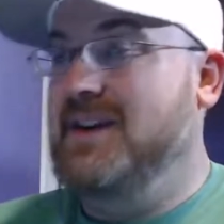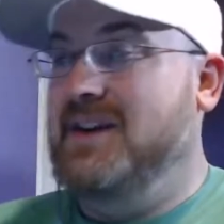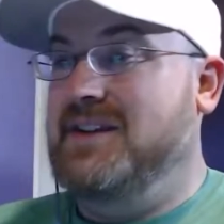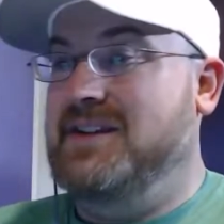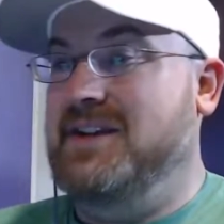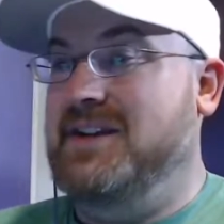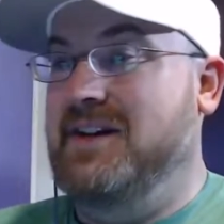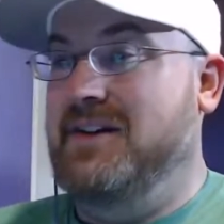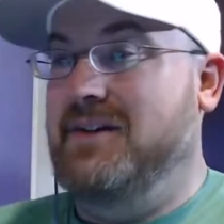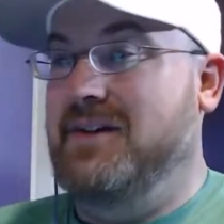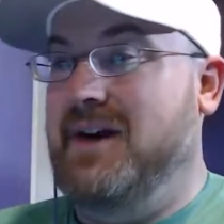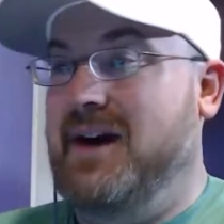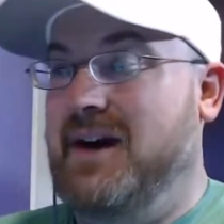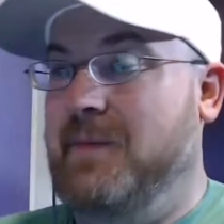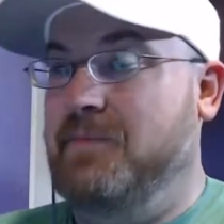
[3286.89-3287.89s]

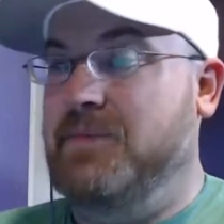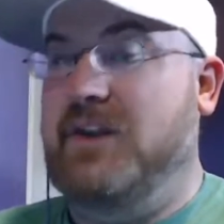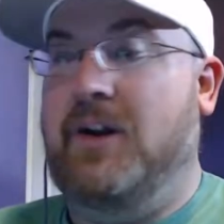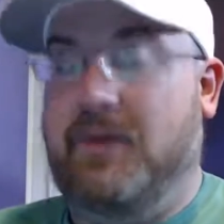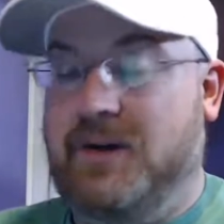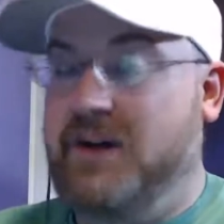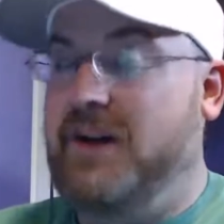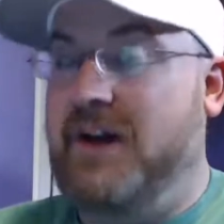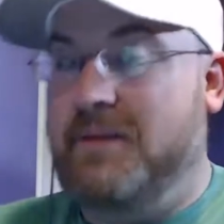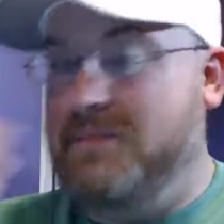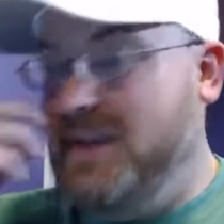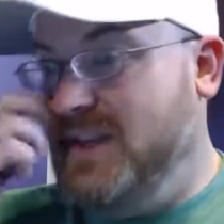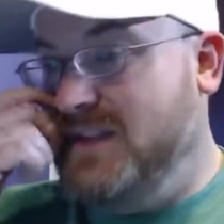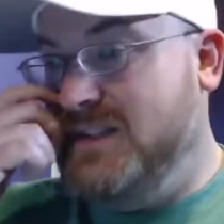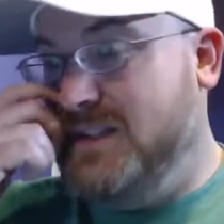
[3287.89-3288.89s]
So, good on
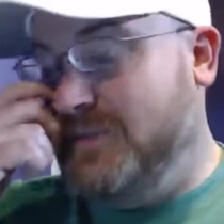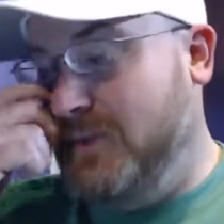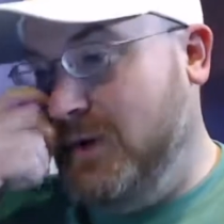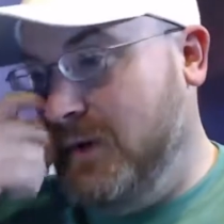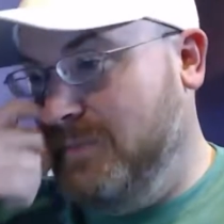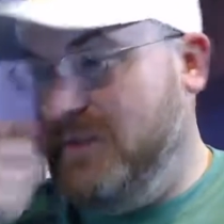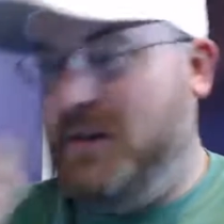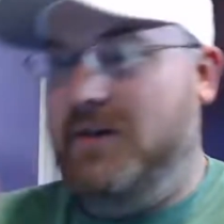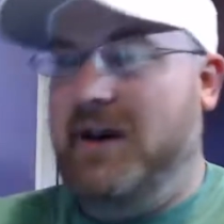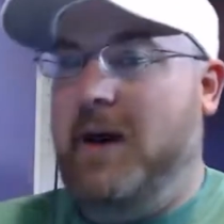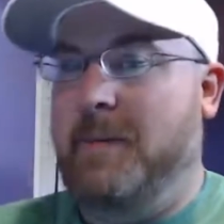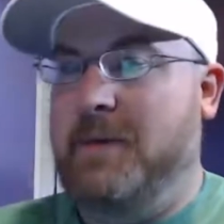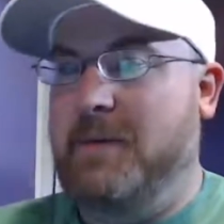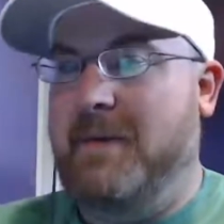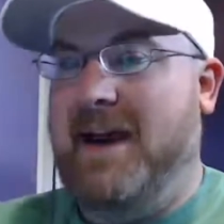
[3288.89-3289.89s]
Means for
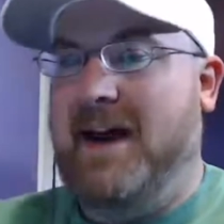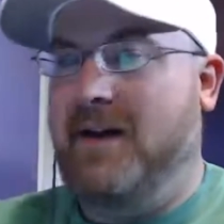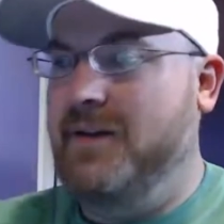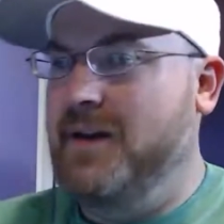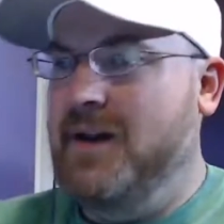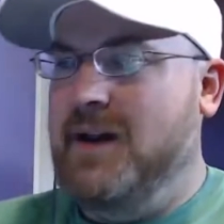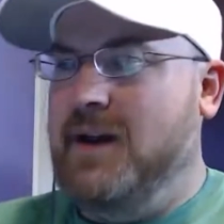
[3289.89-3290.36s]
helping him out.